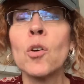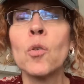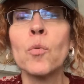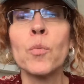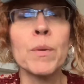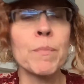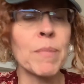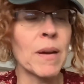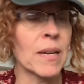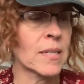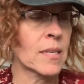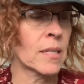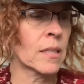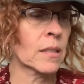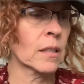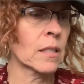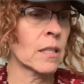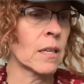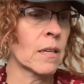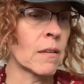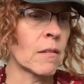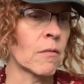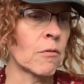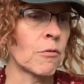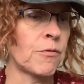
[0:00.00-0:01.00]
we
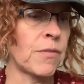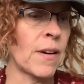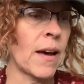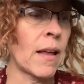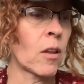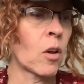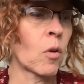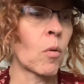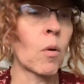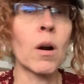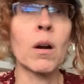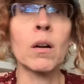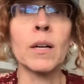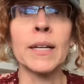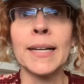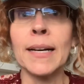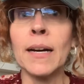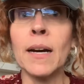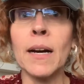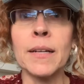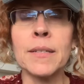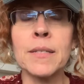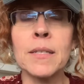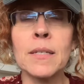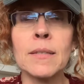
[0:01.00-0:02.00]
basically follow our
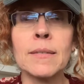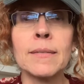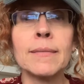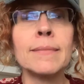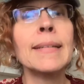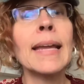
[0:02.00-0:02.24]
gut.